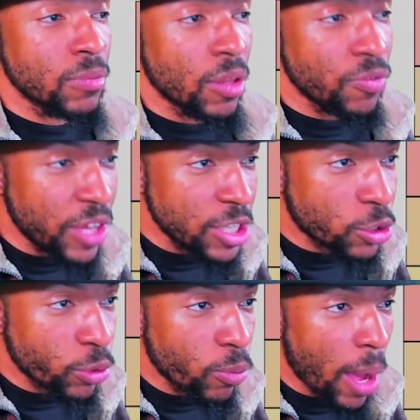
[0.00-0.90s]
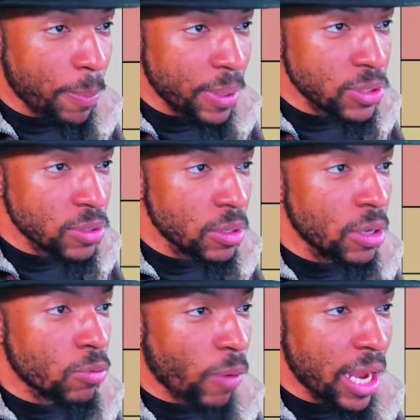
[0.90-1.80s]
these three weapons
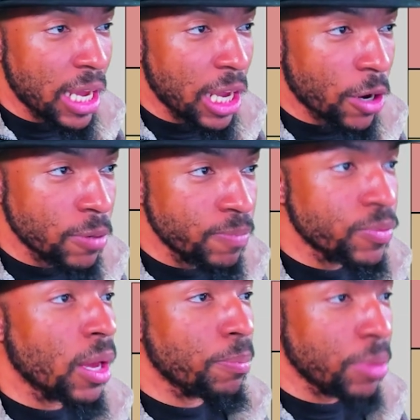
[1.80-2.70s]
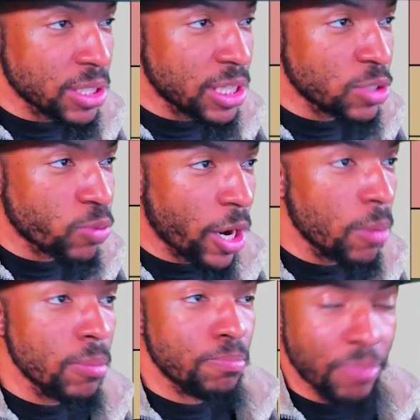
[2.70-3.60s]
right here, plus this right here,
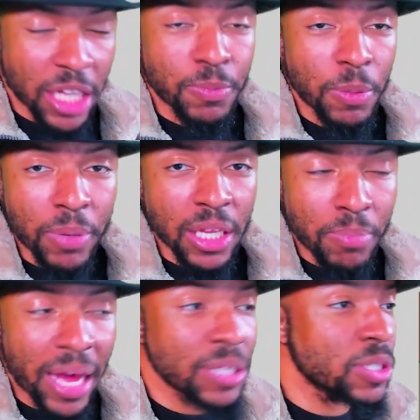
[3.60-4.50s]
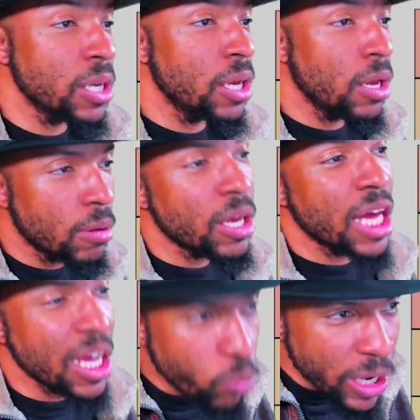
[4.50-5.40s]
makes me play the best.
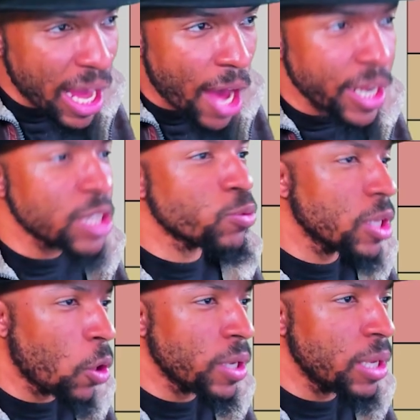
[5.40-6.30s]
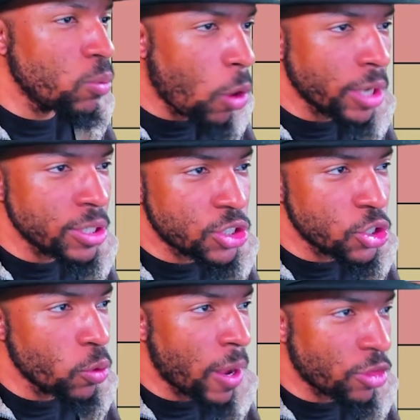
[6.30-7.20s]
In reality, it's really only 1,
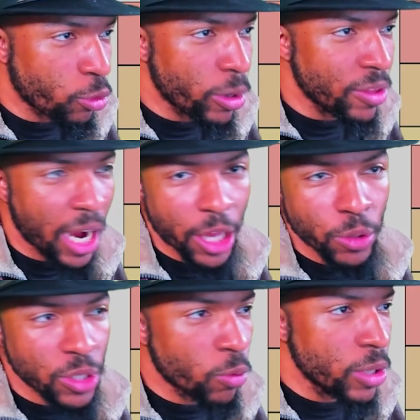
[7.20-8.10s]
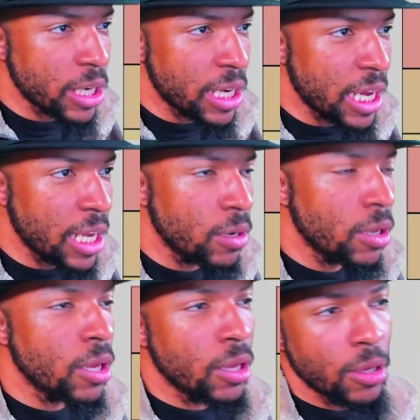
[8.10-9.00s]
2, and 3 that I use. I don't really need
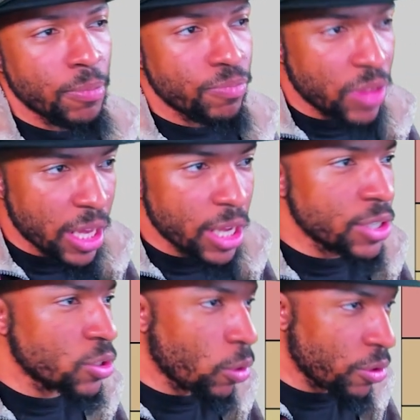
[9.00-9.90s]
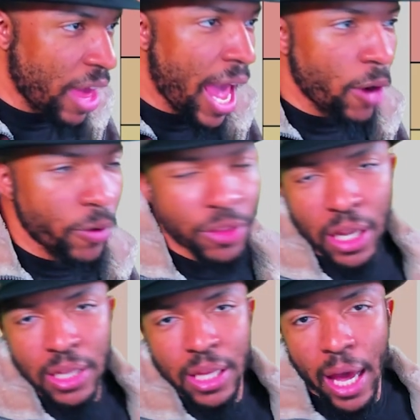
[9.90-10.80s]
this or that or anything
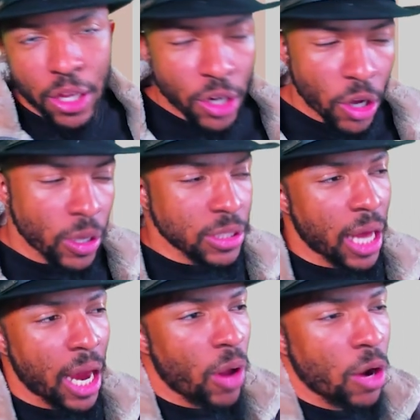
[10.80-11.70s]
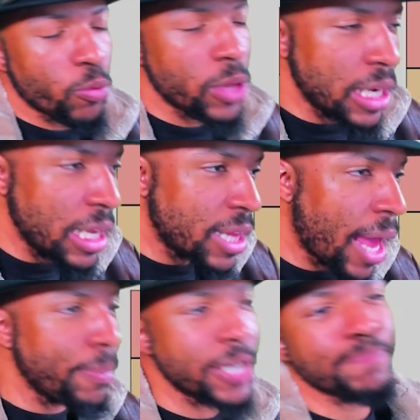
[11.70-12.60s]
like that. You know, I don't really need that.
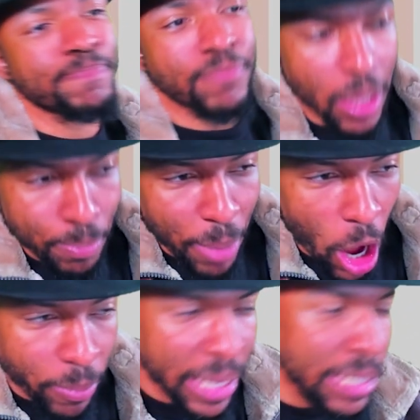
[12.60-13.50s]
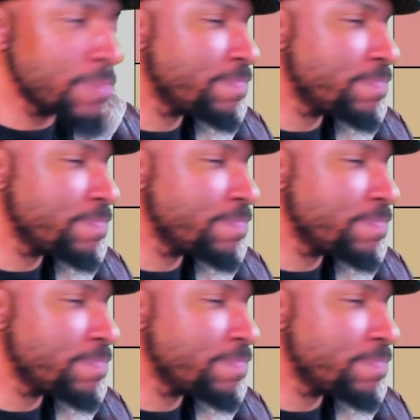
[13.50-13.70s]
But by all means,